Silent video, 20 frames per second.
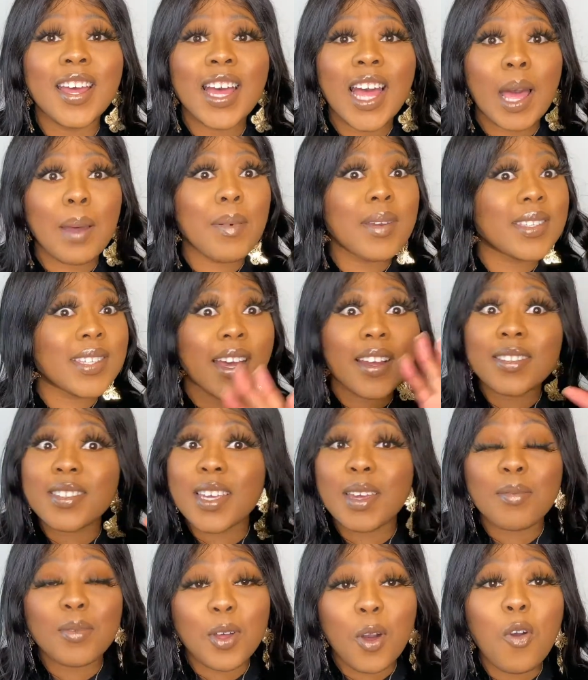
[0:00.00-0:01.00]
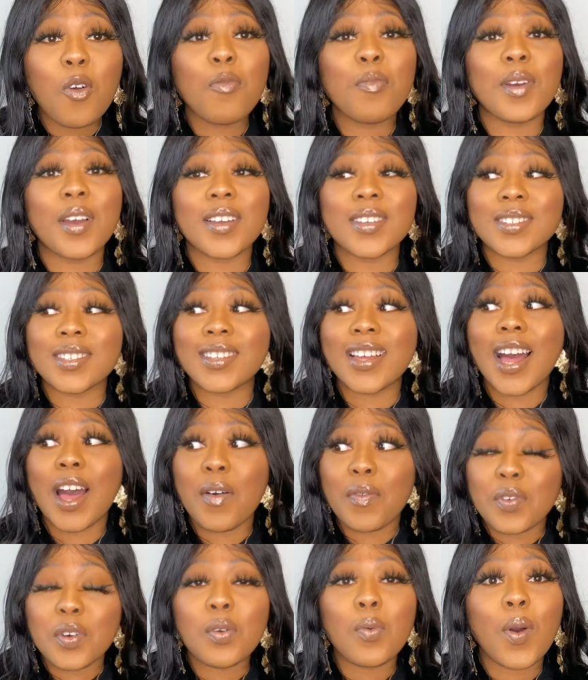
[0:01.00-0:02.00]
I'm excited to keep going because
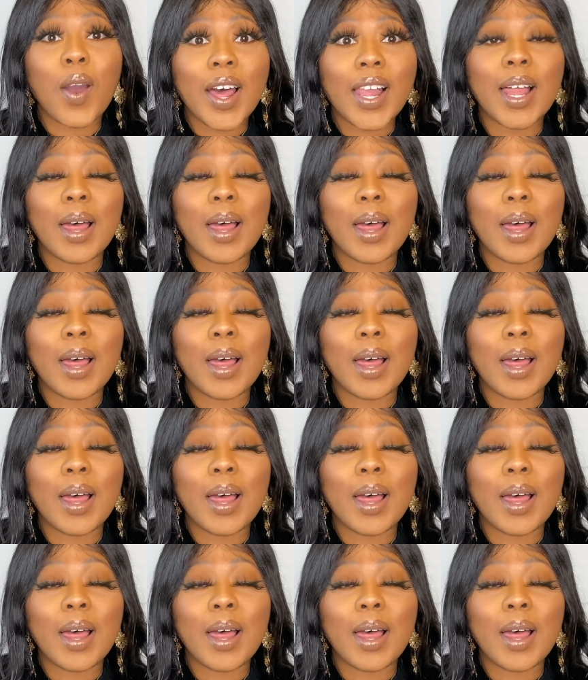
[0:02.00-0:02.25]
after a while